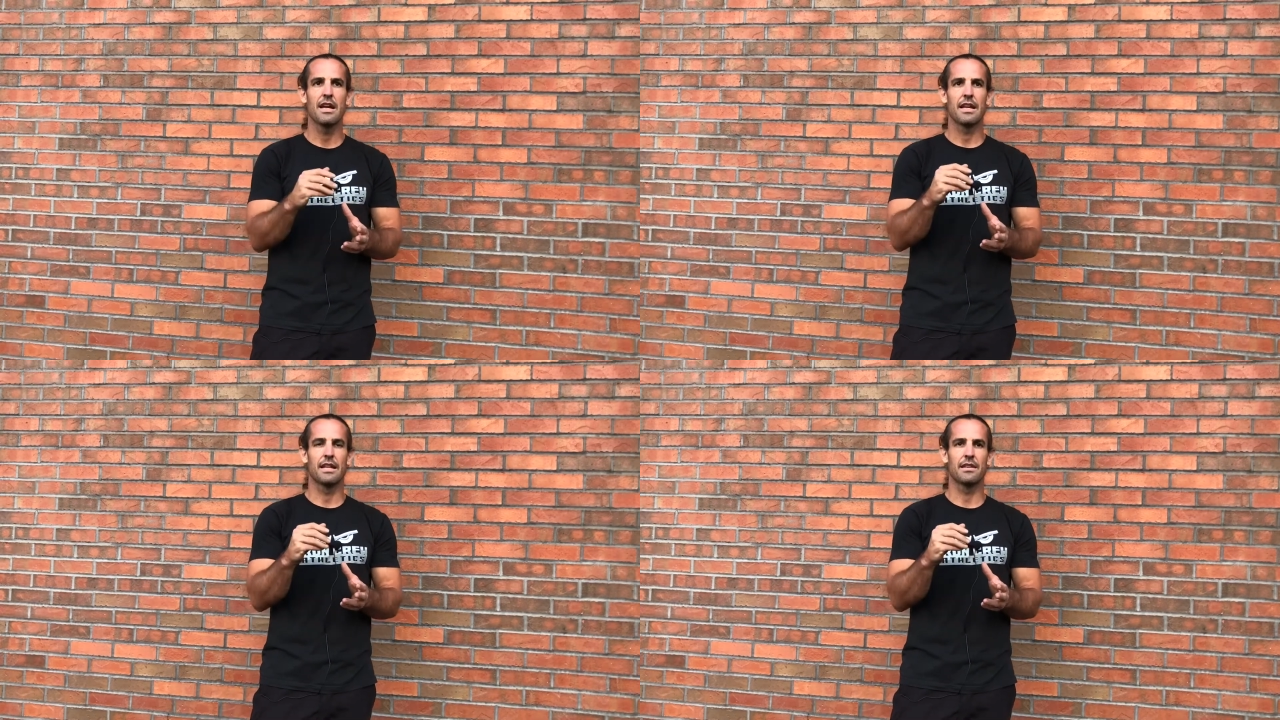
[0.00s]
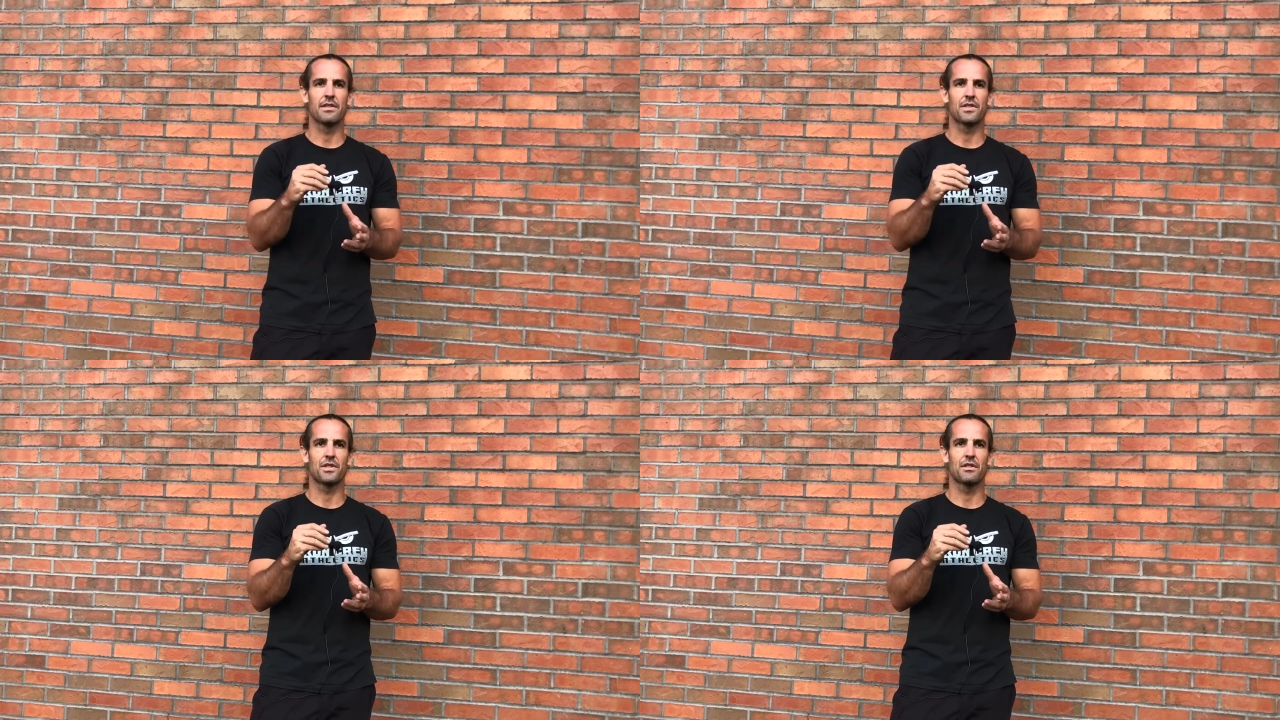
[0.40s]

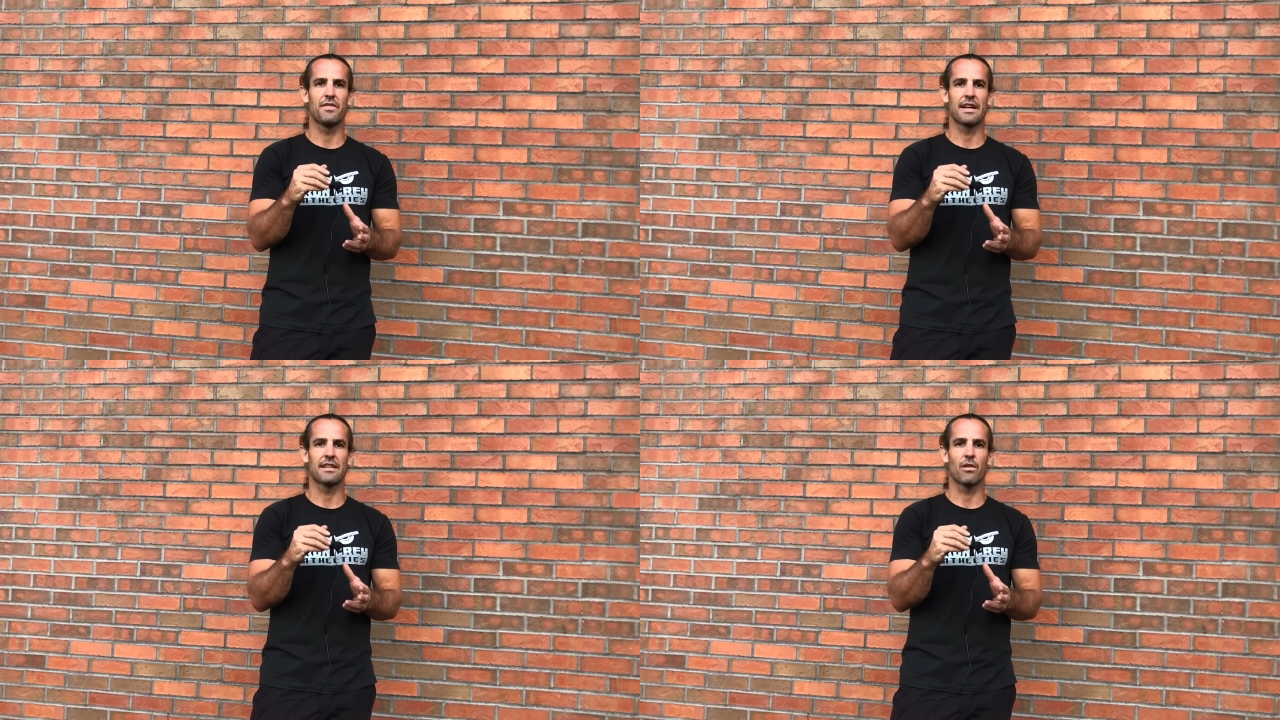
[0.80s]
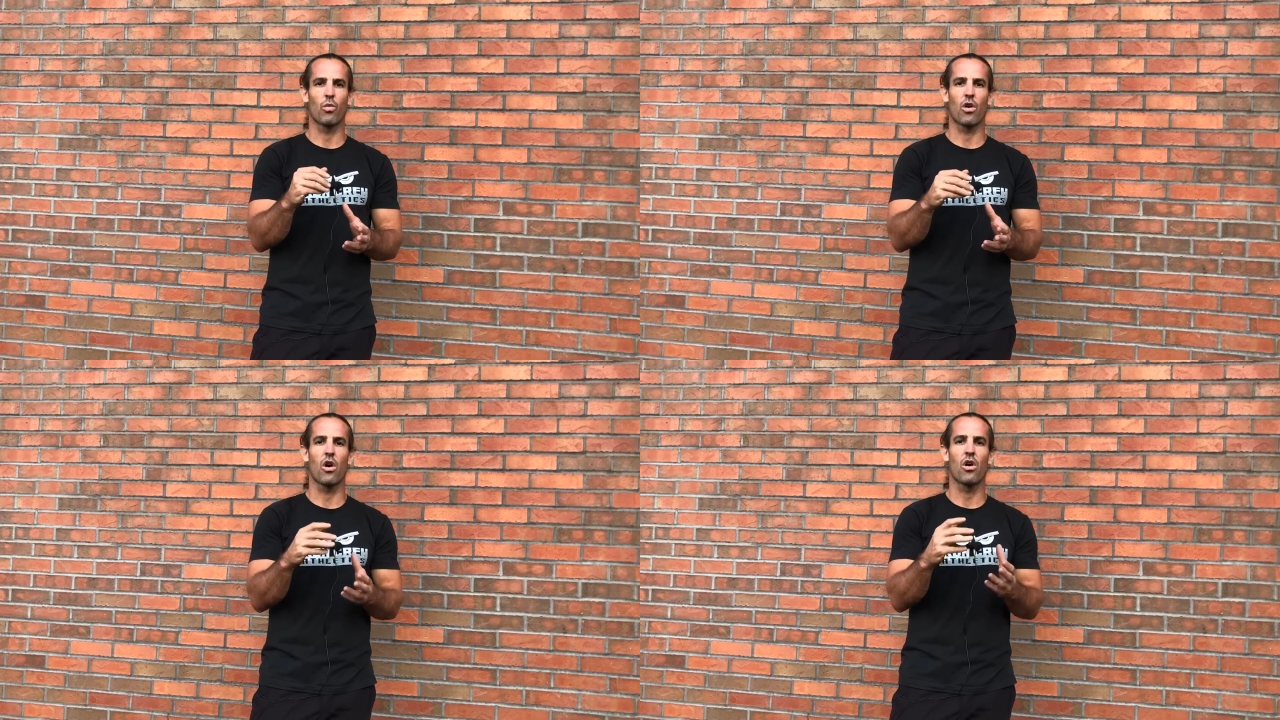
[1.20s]
is the fact that
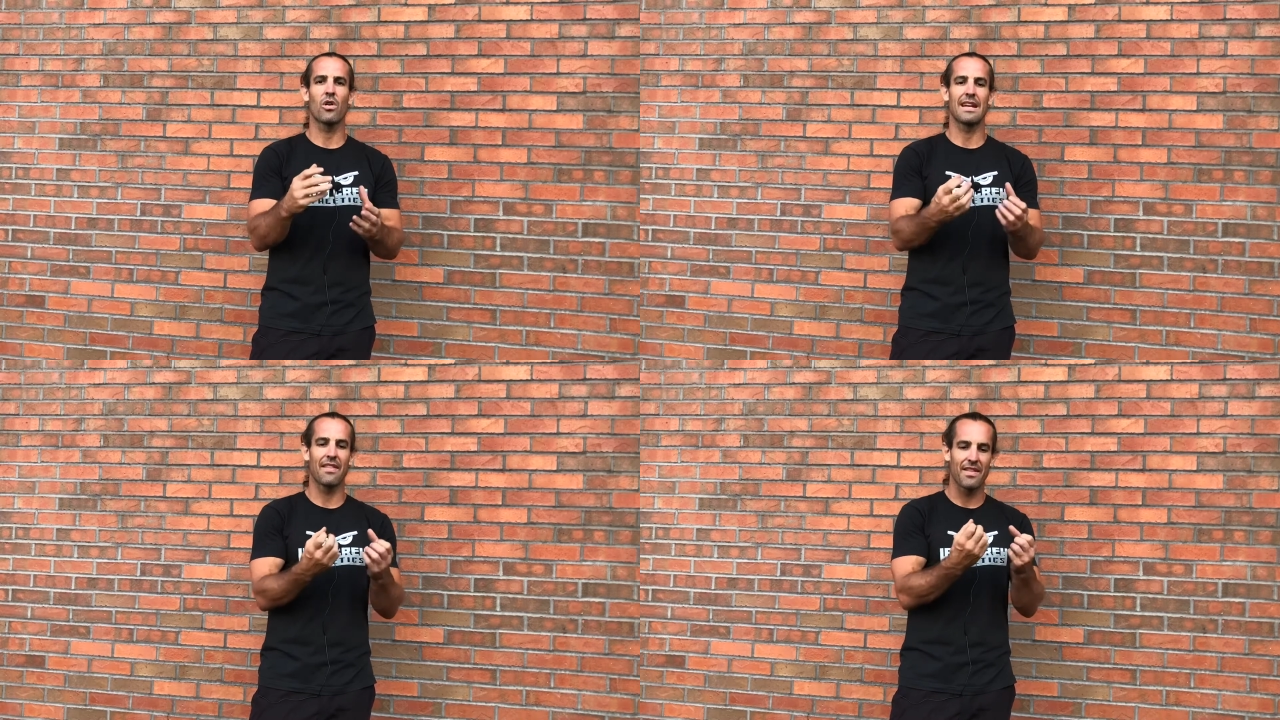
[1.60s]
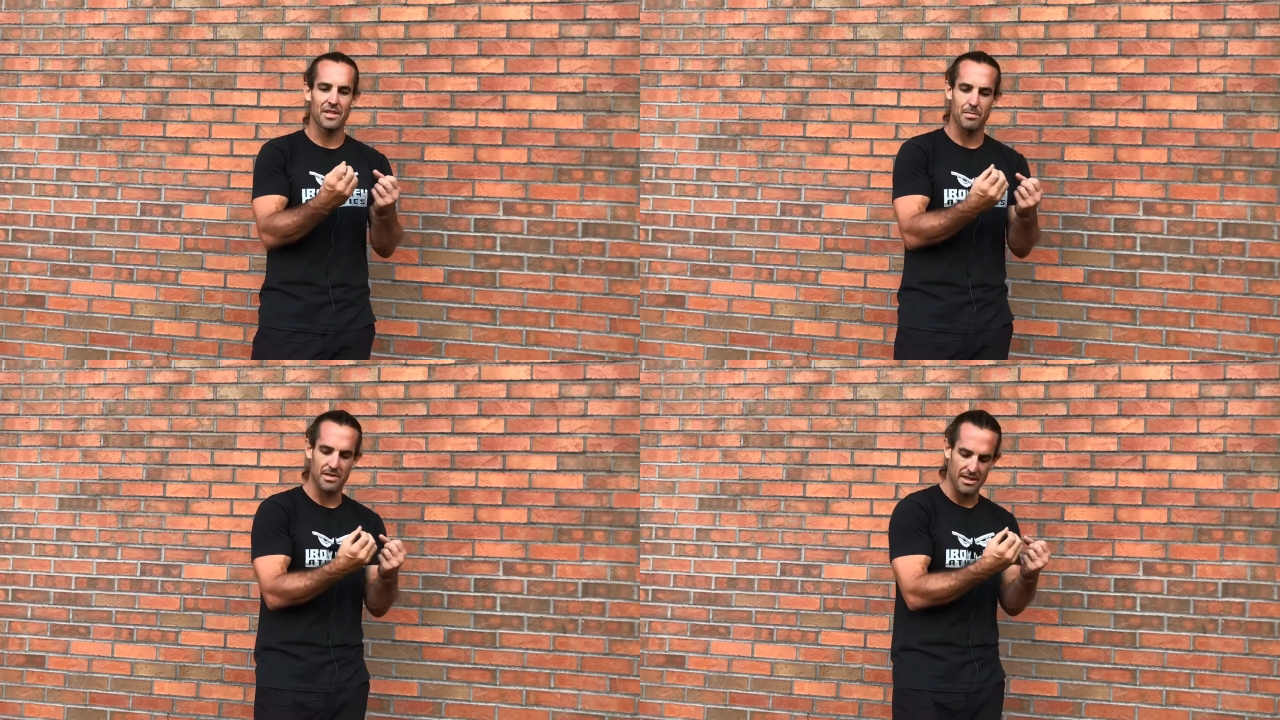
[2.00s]
we're all in this
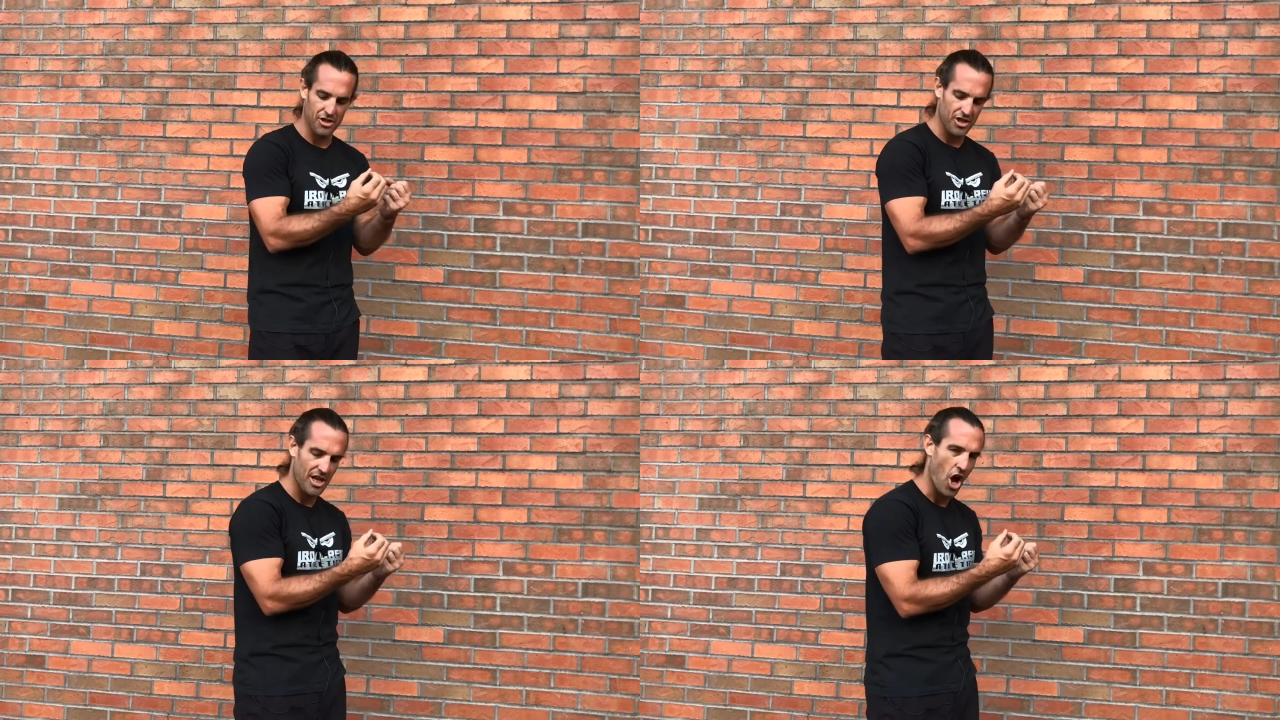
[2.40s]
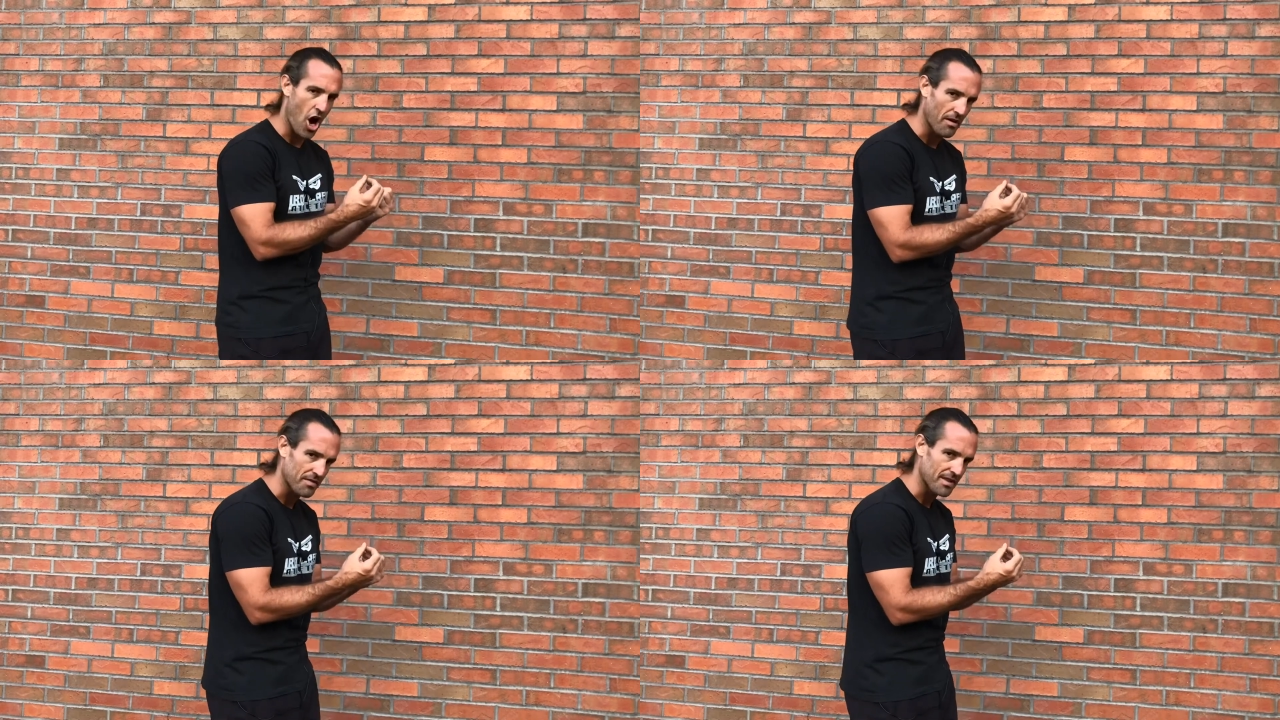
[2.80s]
position
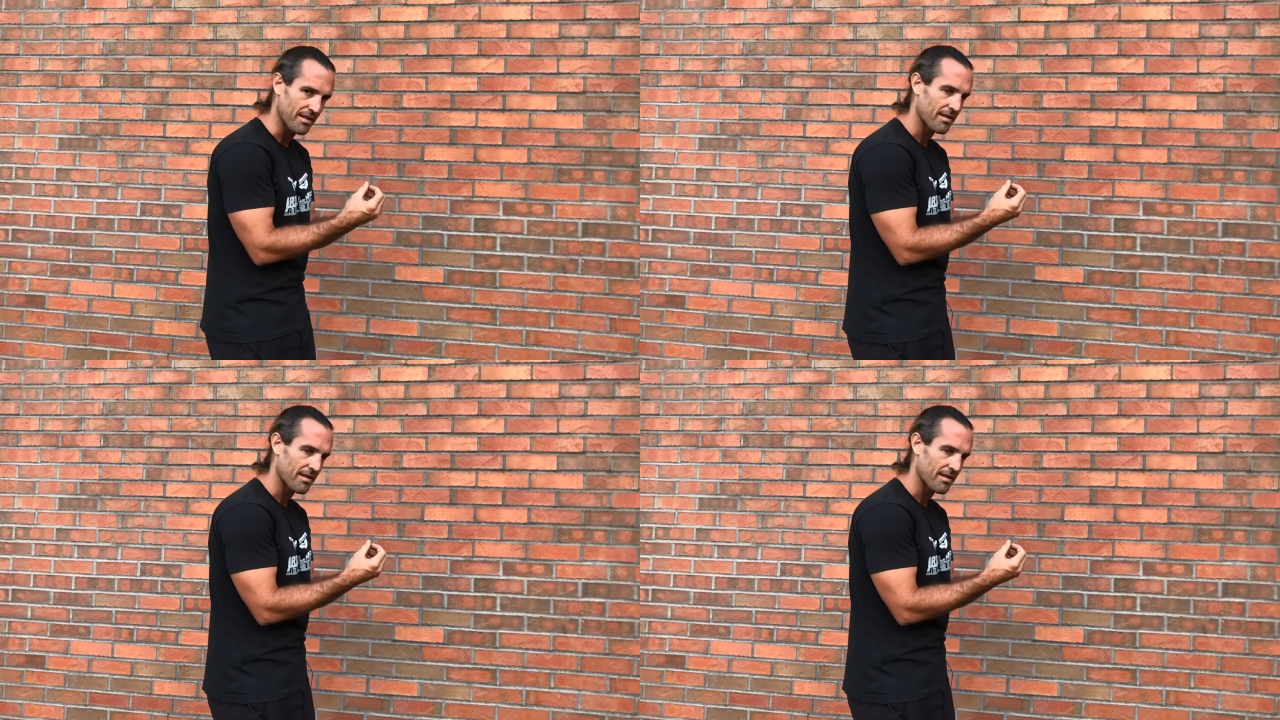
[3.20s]
often,